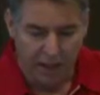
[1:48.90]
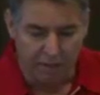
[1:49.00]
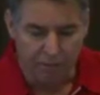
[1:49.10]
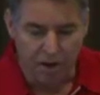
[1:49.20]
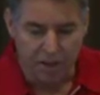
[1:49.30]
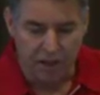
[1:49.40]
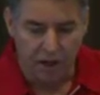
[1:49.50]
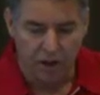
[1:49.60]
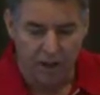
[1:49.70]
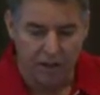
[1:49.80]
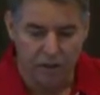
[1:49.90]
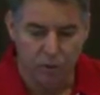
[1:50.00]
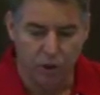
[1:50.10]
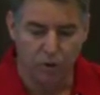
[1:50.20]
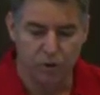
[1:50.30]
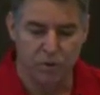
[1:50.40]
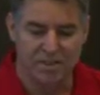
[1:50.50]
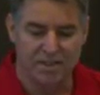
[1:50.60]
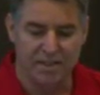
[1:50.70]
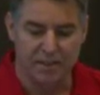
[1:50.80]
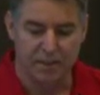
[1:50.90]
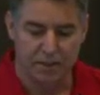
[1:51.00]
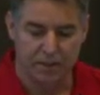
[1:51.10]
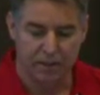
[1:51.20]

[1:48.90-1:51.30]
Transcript: If I then go ahead and do a goods receipt,